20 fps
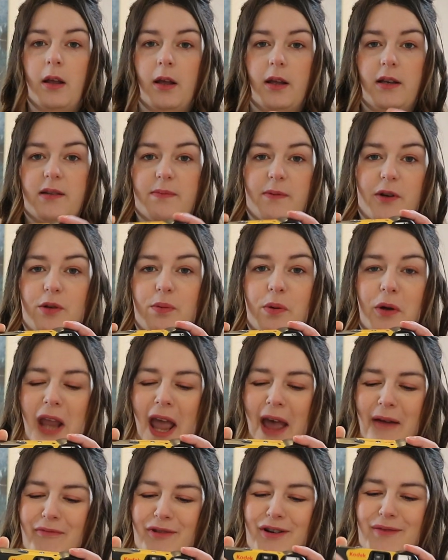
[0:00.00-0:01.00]
a disposable
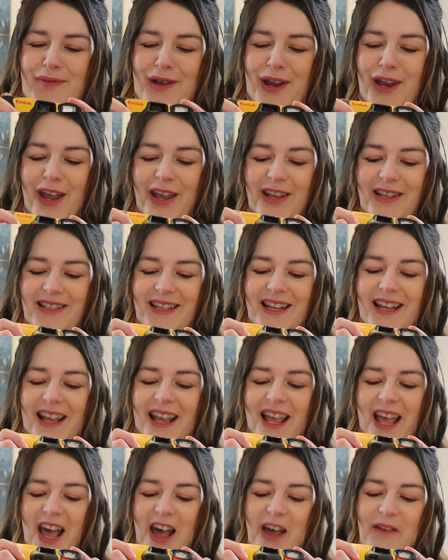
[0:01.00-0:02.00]
camera, because
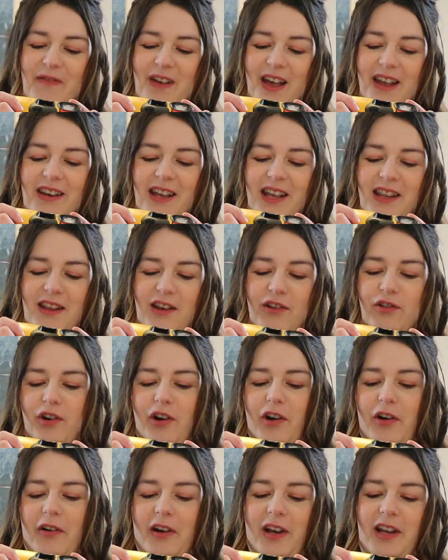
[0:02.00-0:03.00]
I found it in the
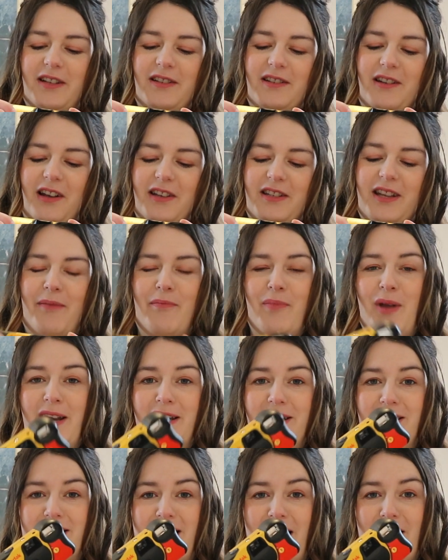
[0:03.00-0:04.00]
drawer and it's got 10
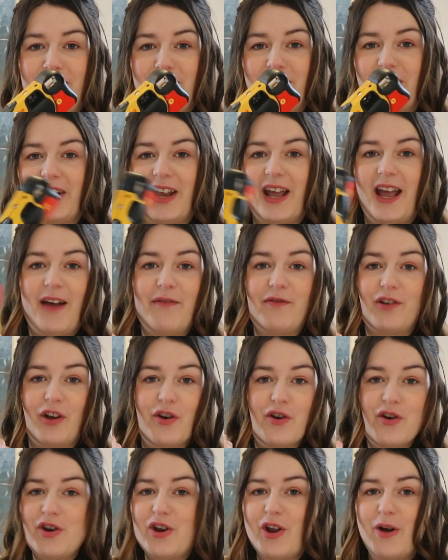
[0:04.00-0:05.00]
pictures left on it. I've
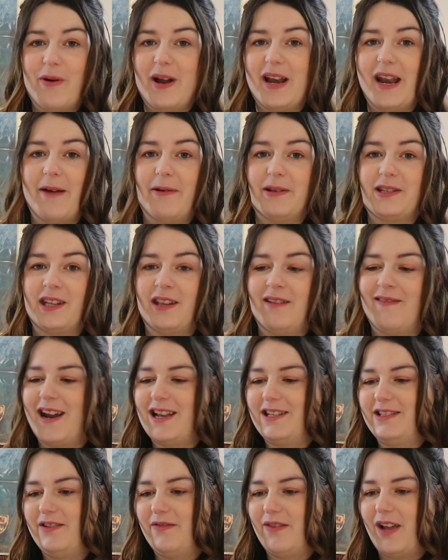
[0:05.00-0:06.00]
got no idea what's on the
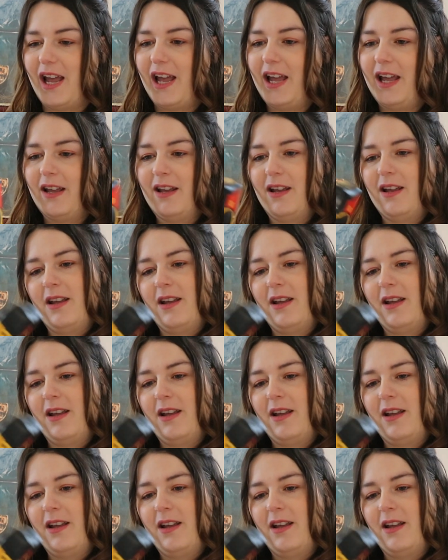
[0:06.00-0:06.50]
rest of it.